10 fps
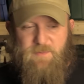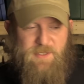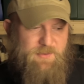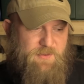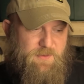to the
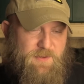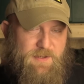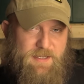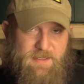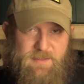people who
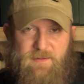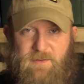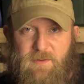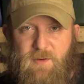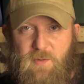were in
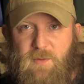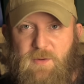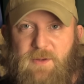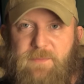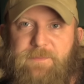the
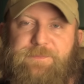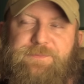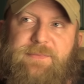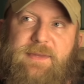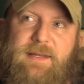courtroom,
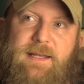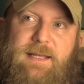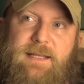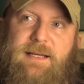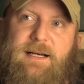
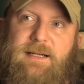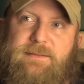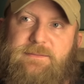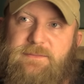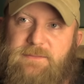he, uh,
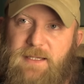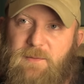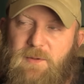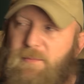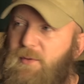
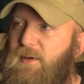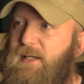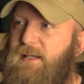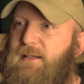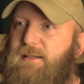at one
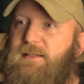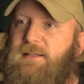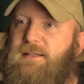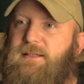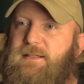point,
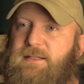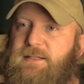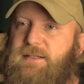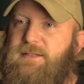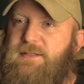
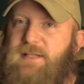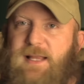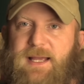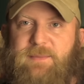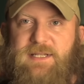
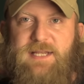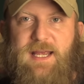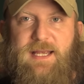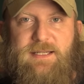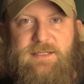slammed his
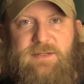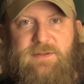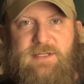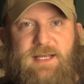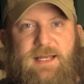hands on
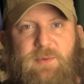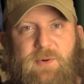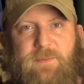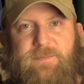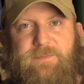the
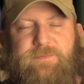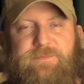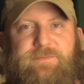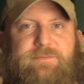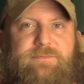table,
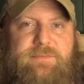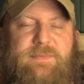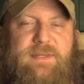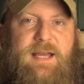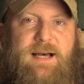
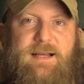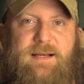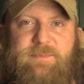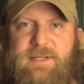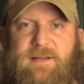got
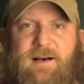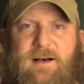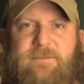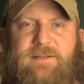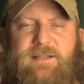up and
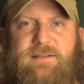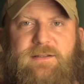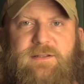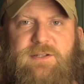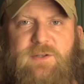huffed and
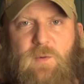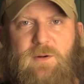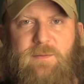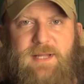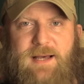
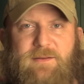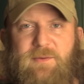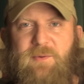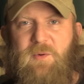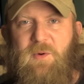stormed out of
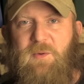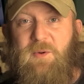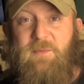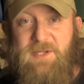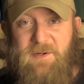the
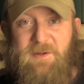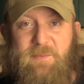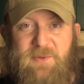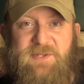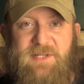courtroom during
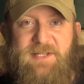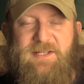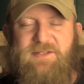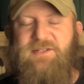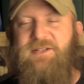
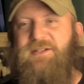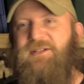proceedings